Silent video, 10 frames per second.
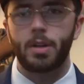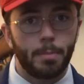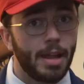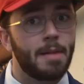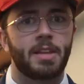who can
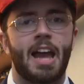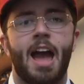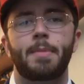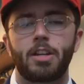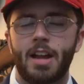blame the guy?
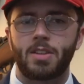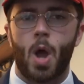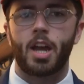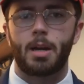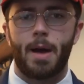I mean, you're not
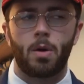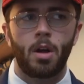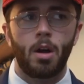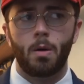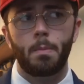talking about
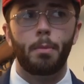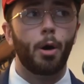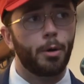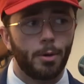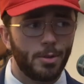oh,
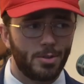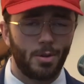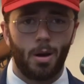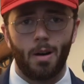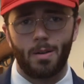murders,
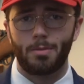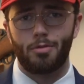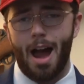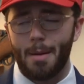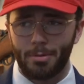oh,
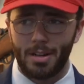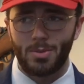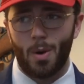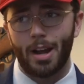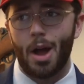
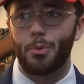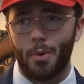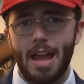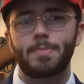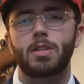robberies, oh, I got
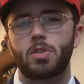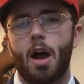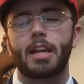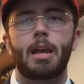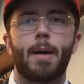rapes. You're
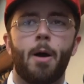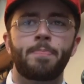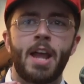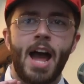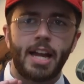talking
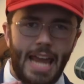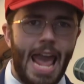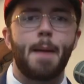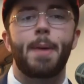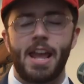about
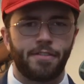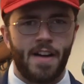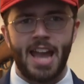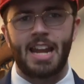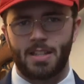campaign
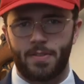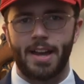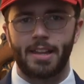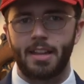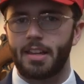finance
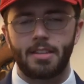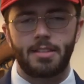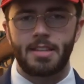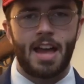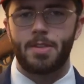violate. Like this
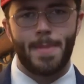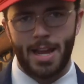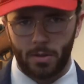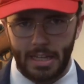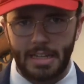is not the
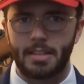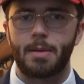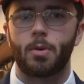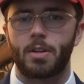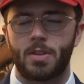minor leagues
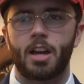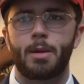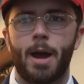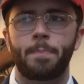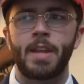anymore. You're talking
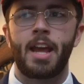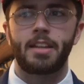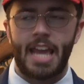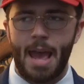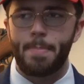about
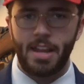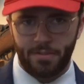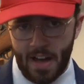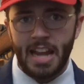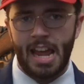campaign
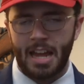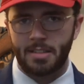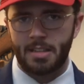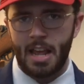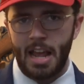
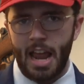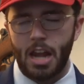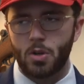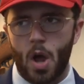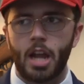finance
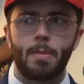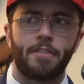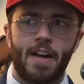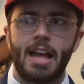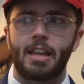and you're talking about
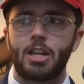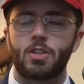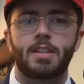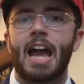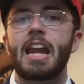
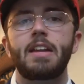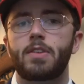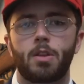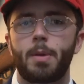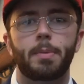violations. Like I didn't
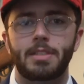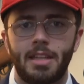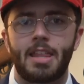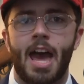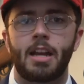even know that people
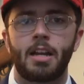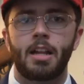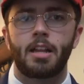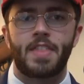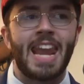did that.
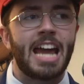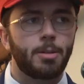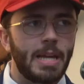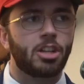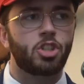That had
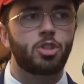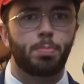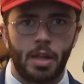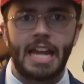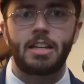to be
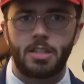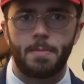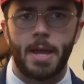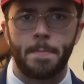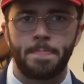explained to
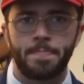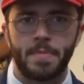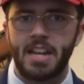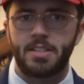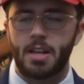me.
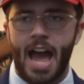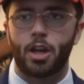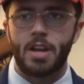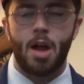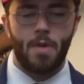And still, I
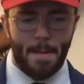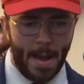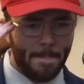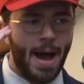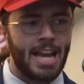could not wrap
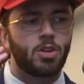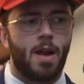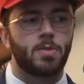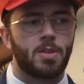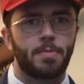my mind
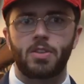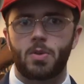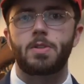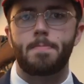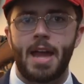around something
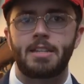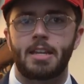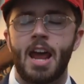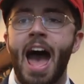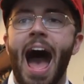so
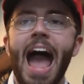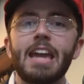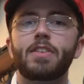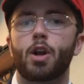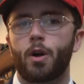demented. I
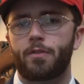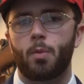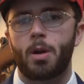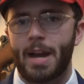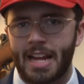even heard from
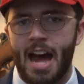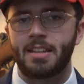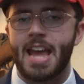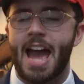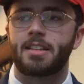one of my
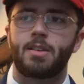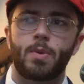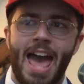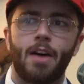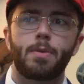contacts that
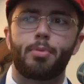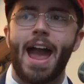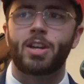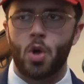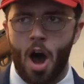when Alvin
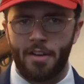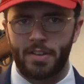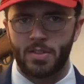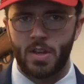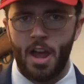Bragg's
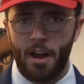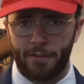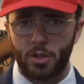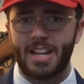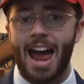office
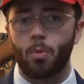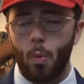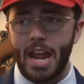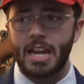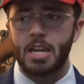first got
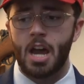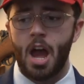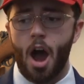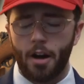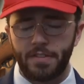wind
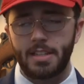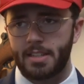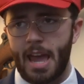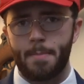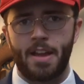of these
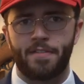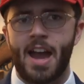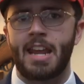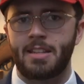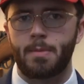campaign
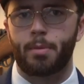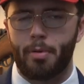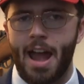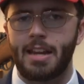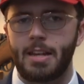finance
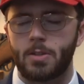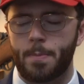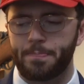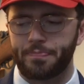improprieties,